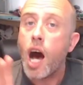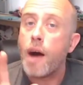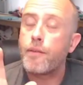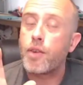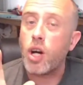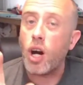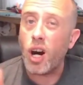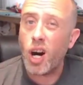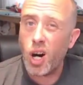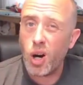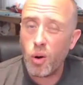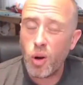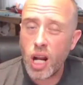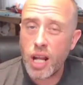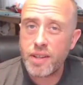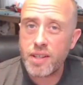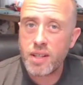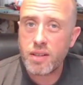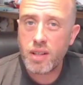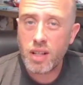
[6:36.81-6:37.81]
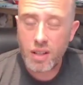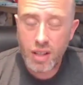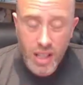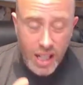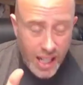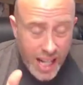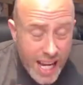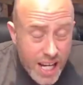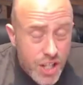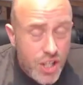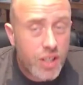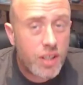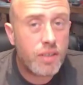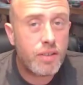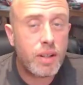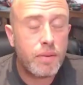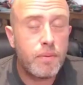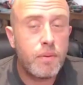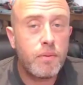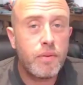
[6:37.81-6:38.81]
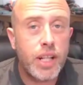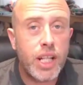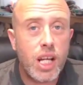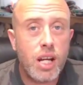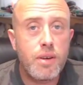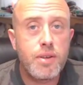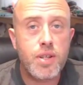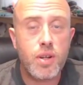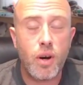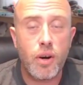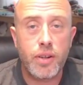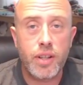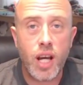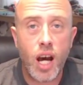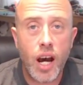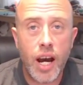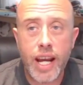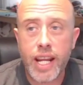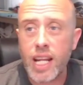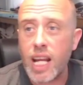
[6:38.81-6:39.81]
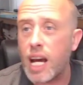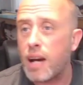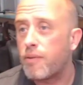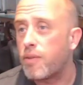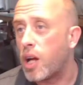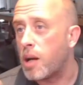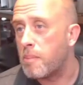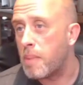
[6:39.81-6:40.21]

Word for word: I've got a whole other collection of different videos on iNav,